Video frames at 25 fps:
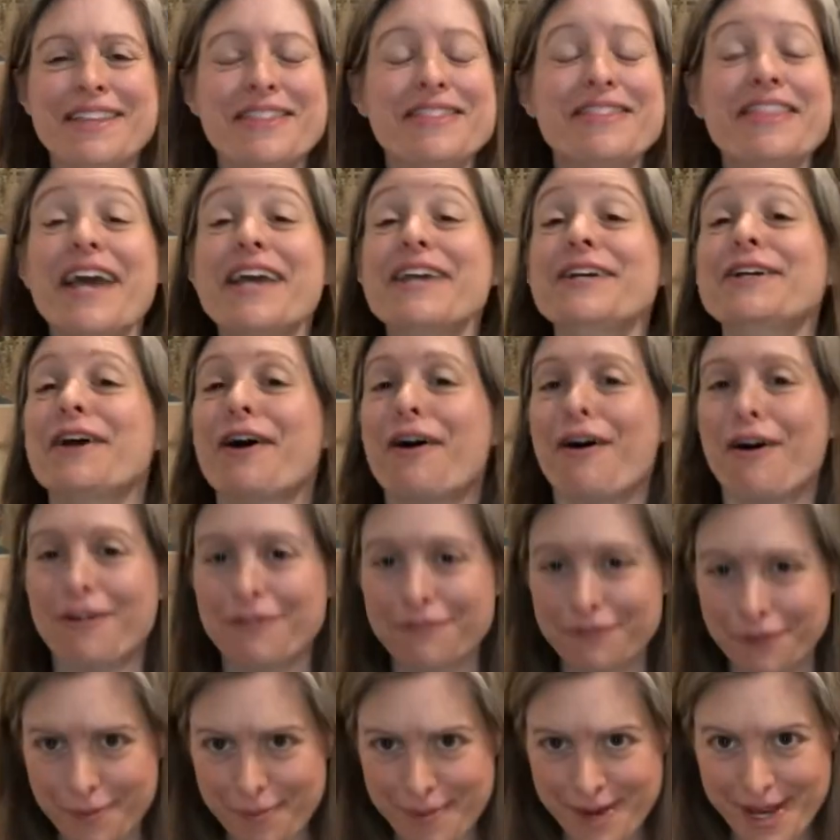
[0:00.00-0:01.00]
thank y'all
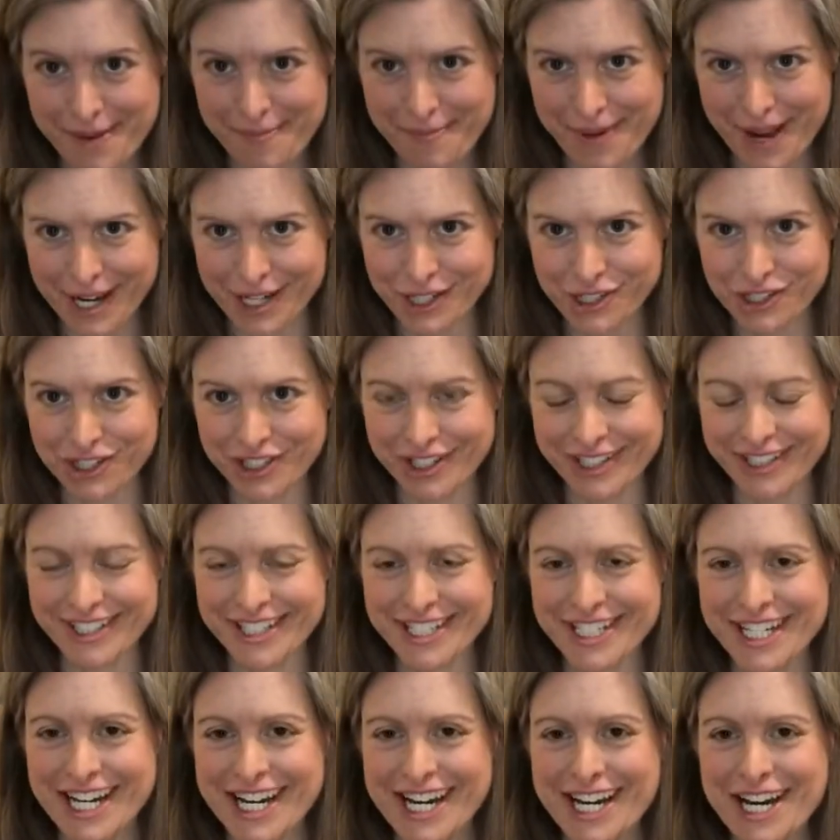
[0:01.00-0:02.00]
for being
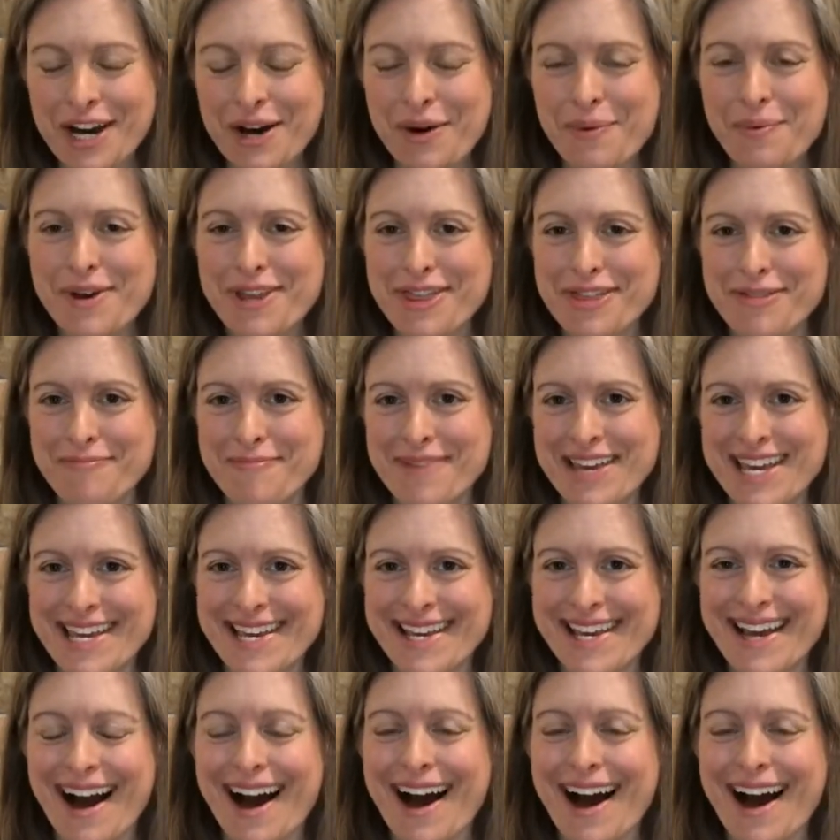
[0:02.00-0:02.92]
patient with me.